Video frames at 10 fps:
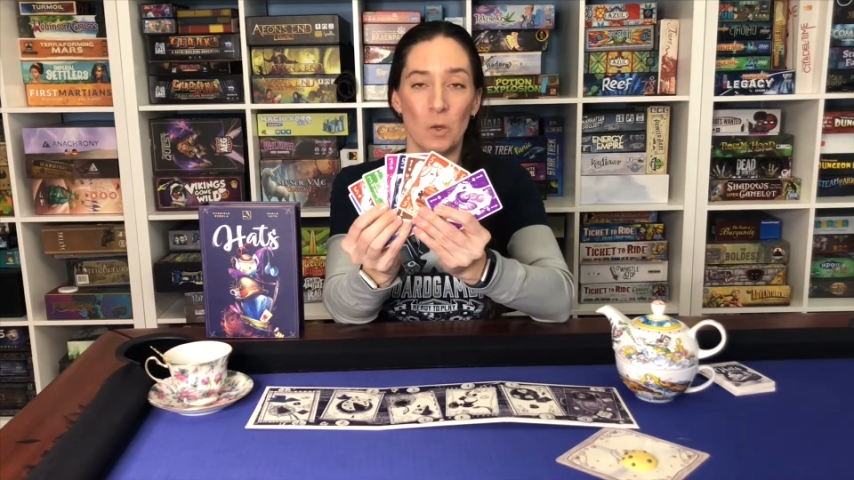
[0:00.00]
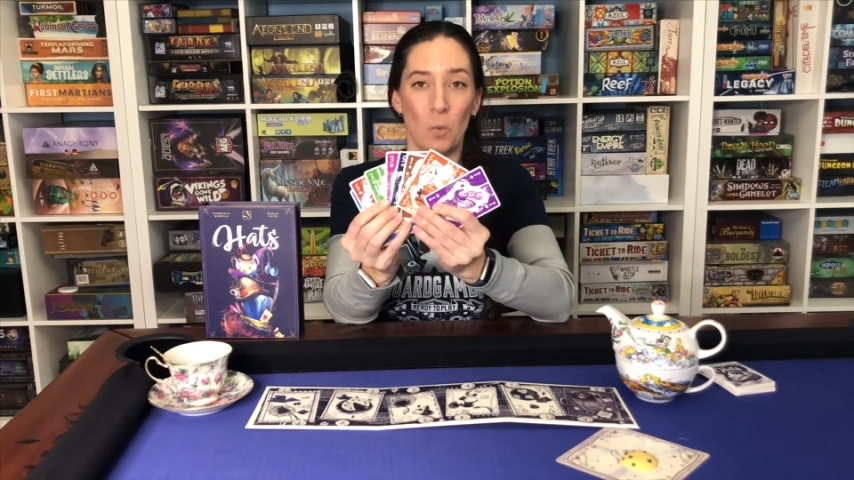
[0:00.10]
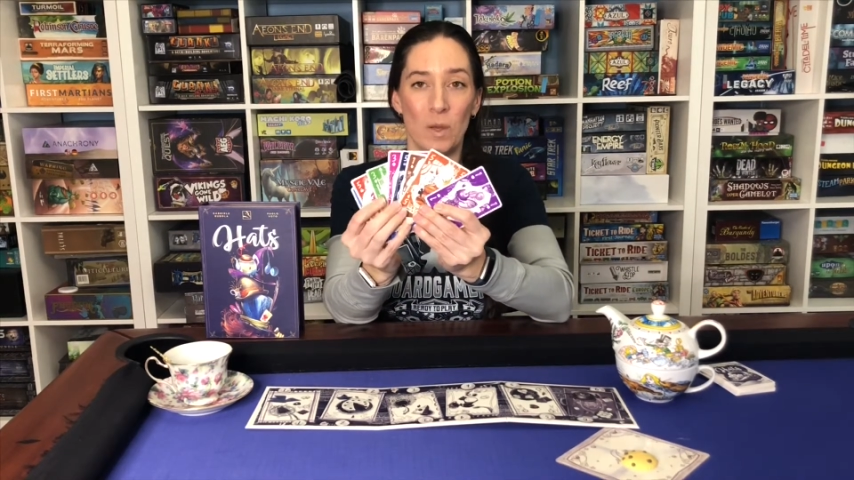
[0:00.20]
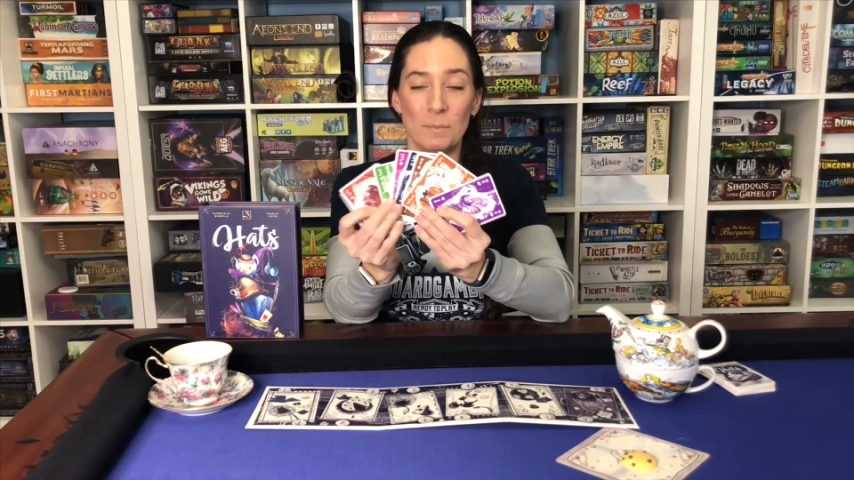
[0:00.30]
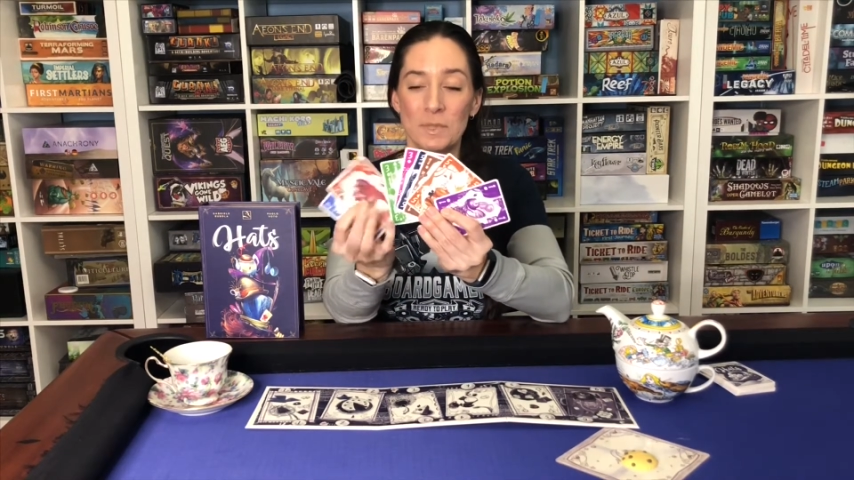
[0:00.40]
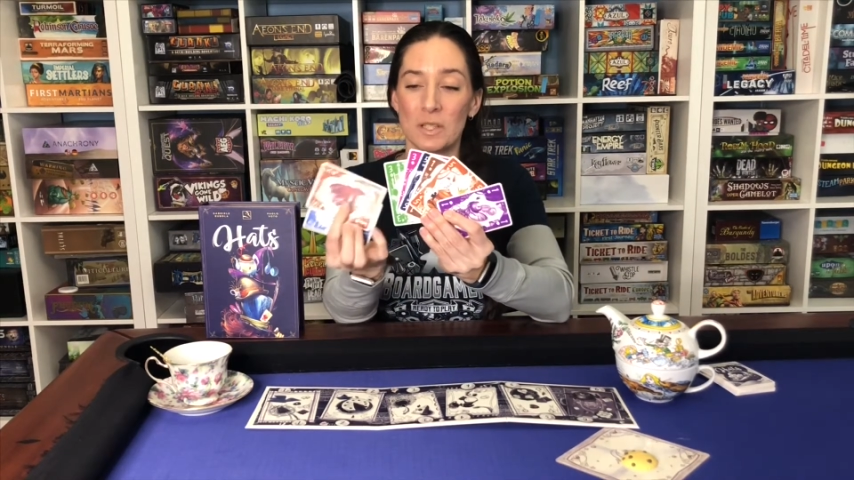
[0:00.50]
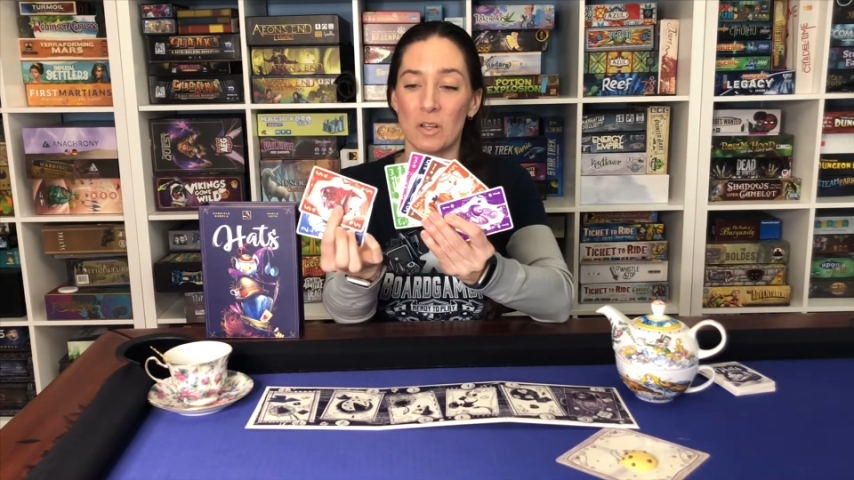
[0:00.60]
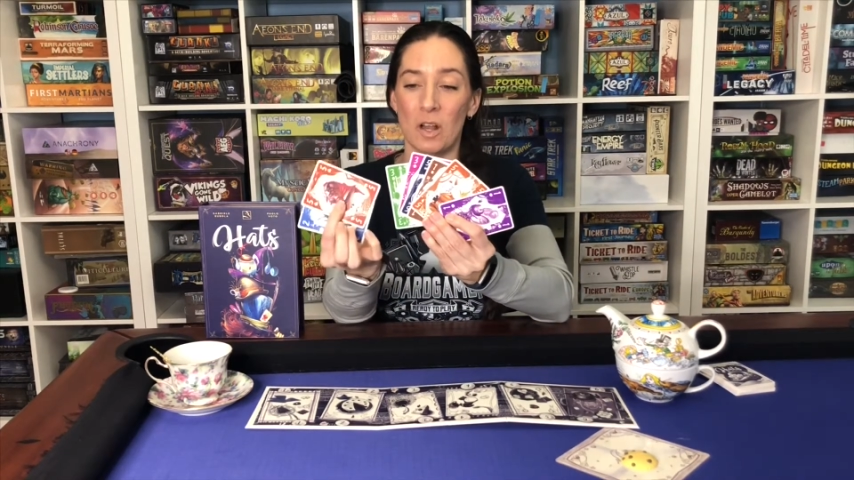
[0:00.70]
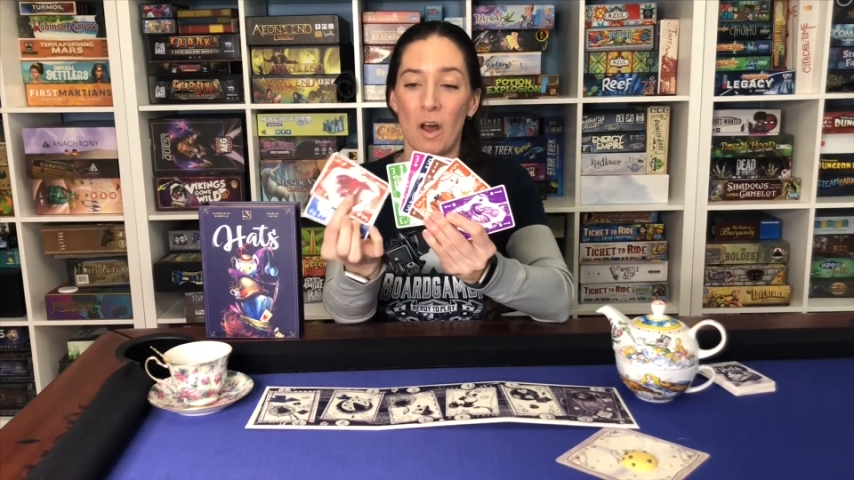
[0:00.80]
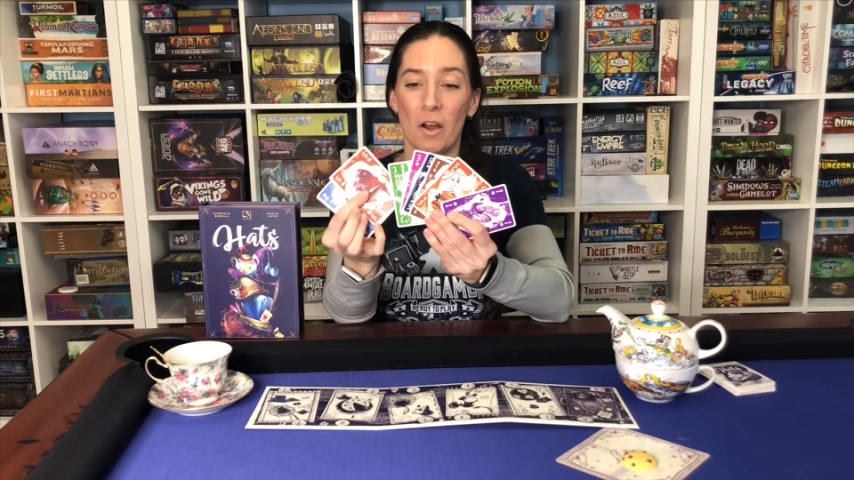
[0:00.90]

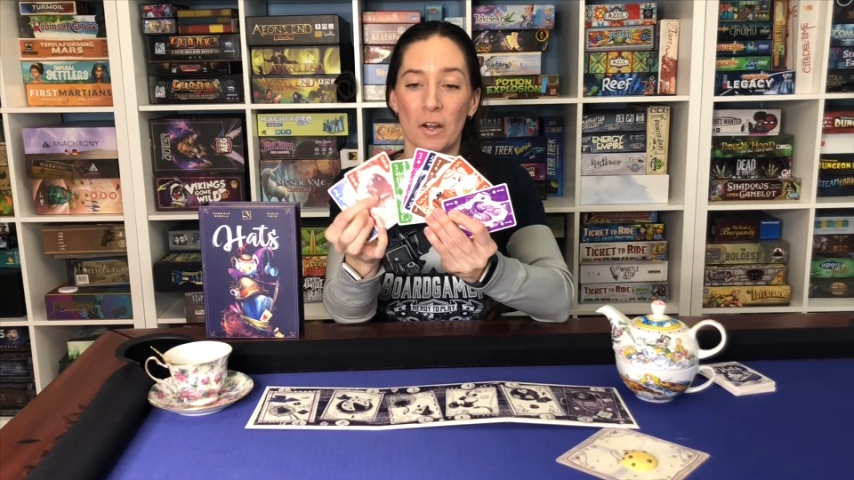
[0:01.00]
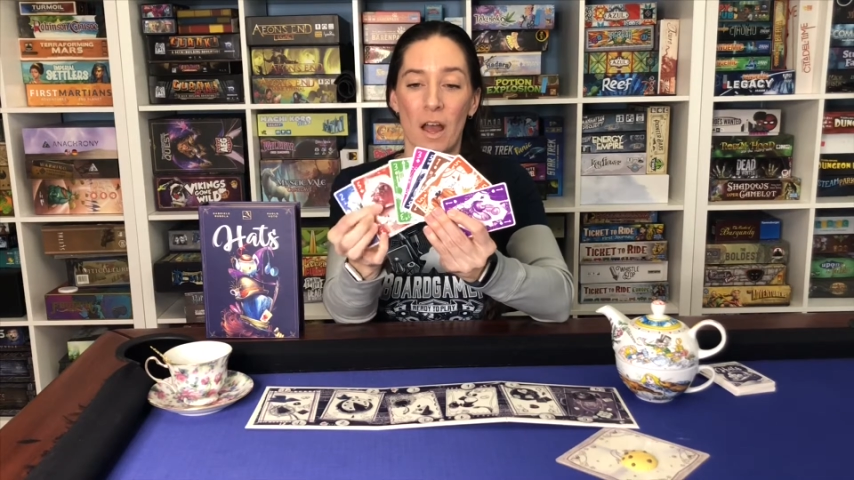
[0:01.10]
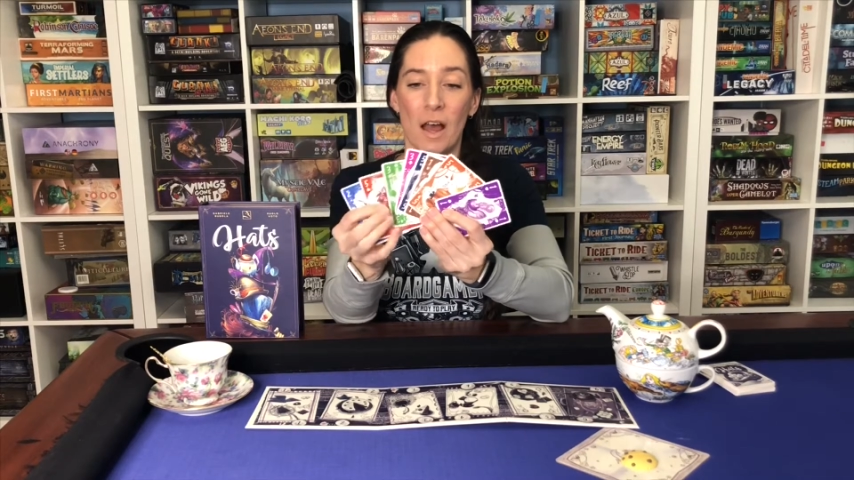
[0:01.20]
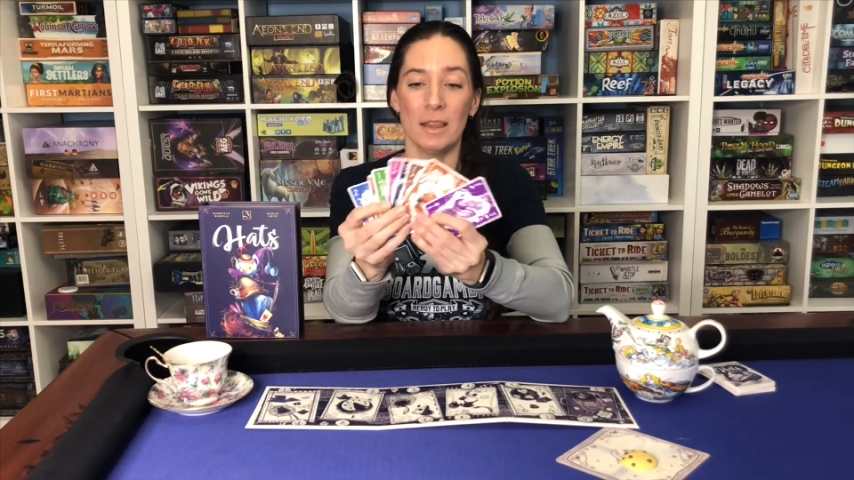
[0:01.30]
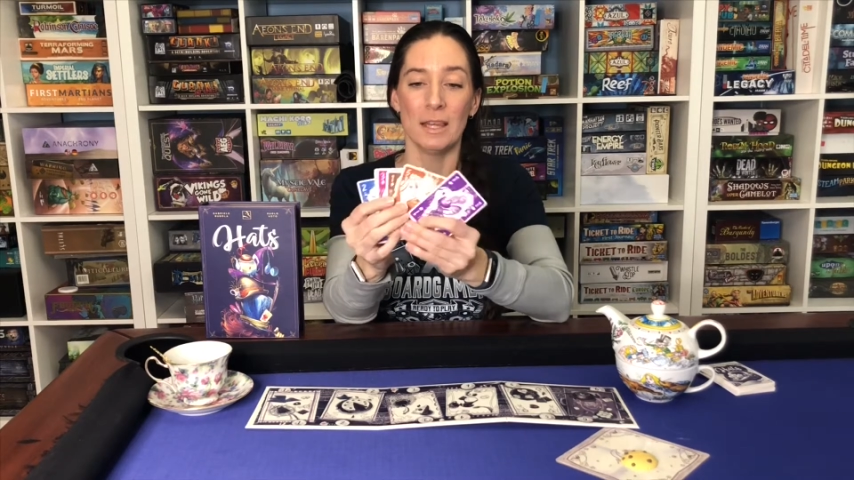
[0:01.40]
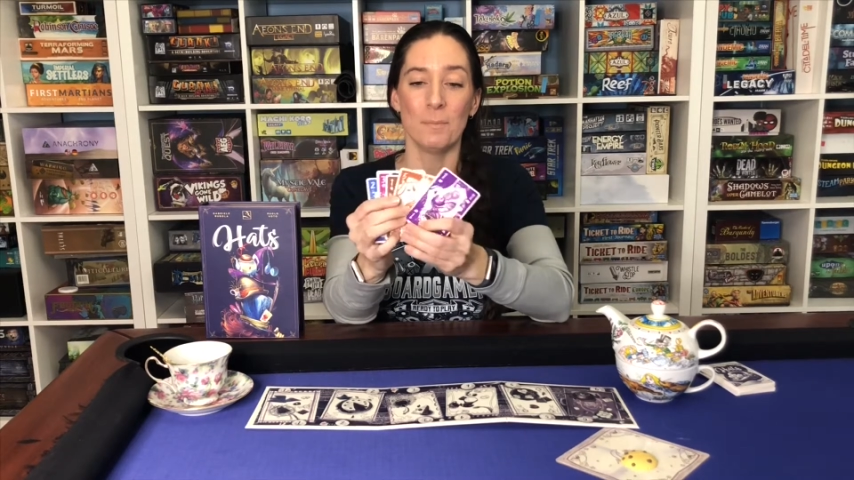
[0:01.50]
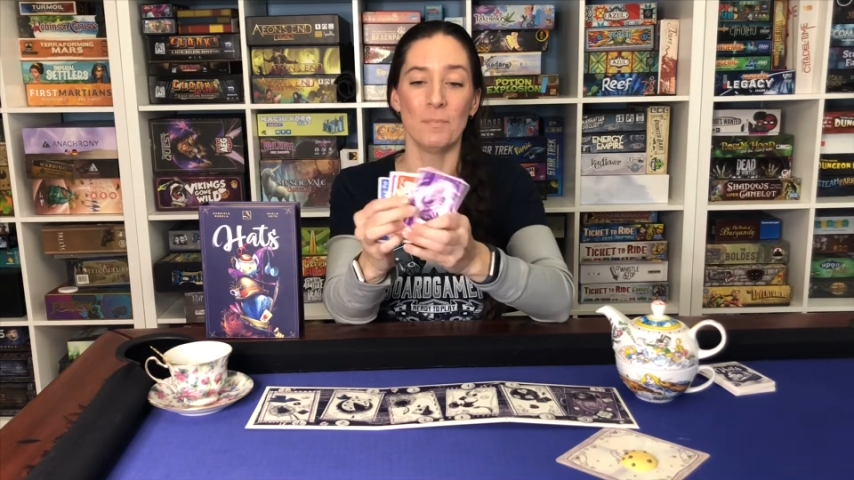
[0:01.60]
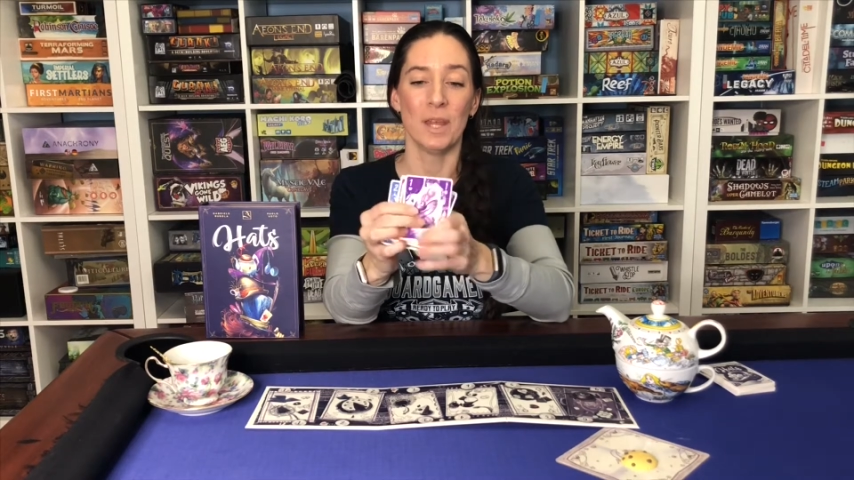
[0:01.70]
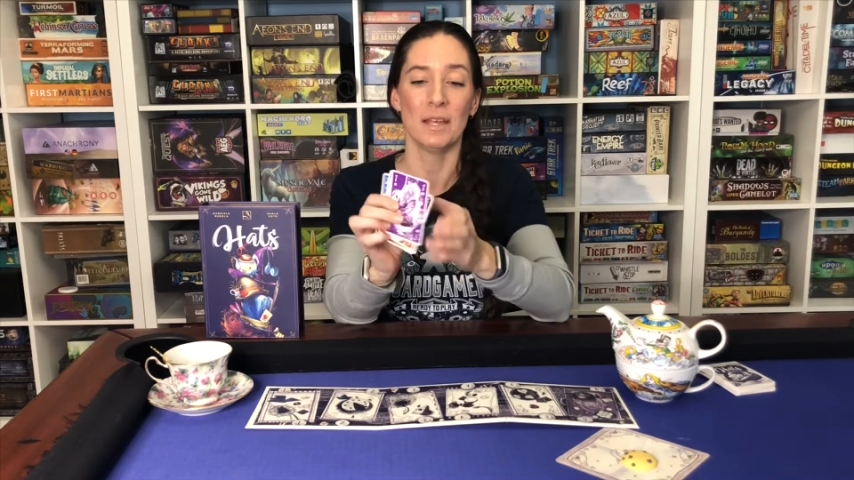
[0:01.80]
whimsical art on them